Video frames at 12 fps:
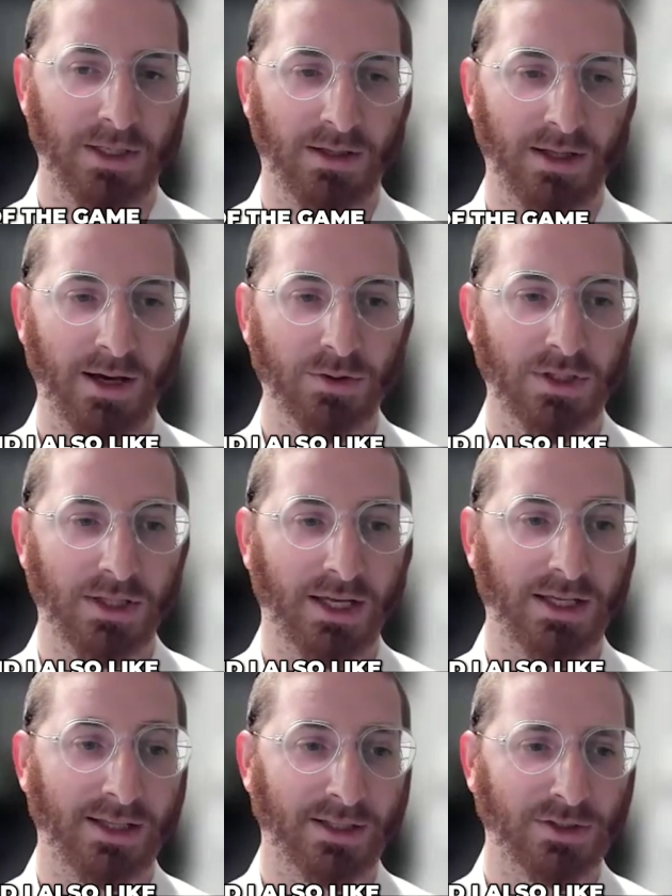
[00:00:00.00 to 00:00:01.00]
And I also
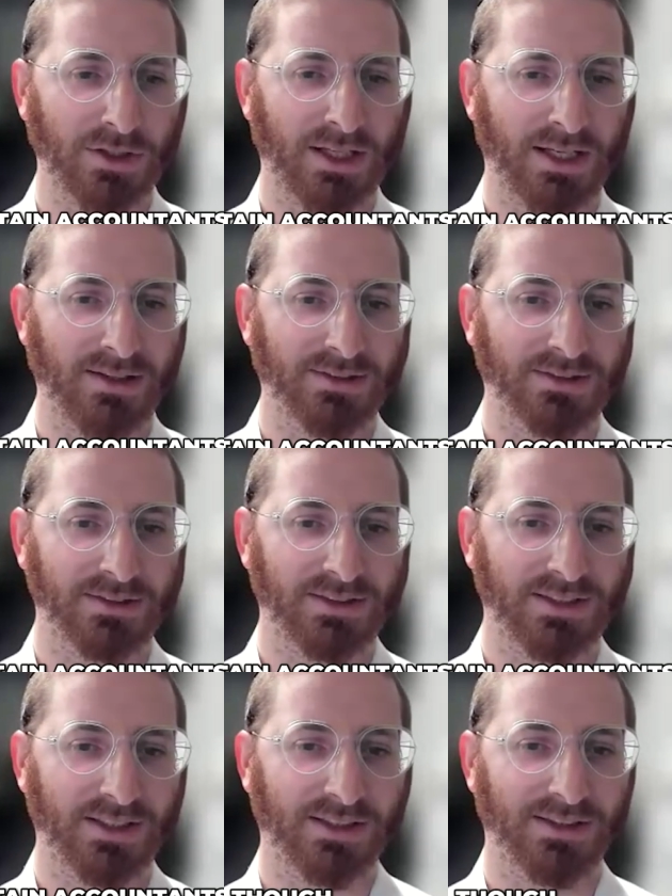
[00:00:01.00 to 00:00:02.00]
like certain accountants,
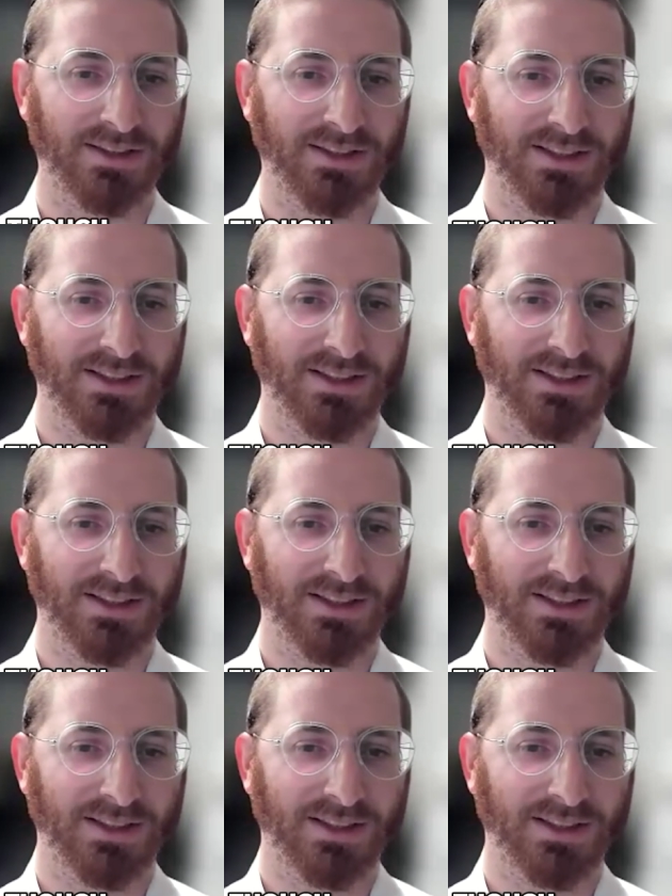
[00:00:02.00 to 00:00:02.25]
they'll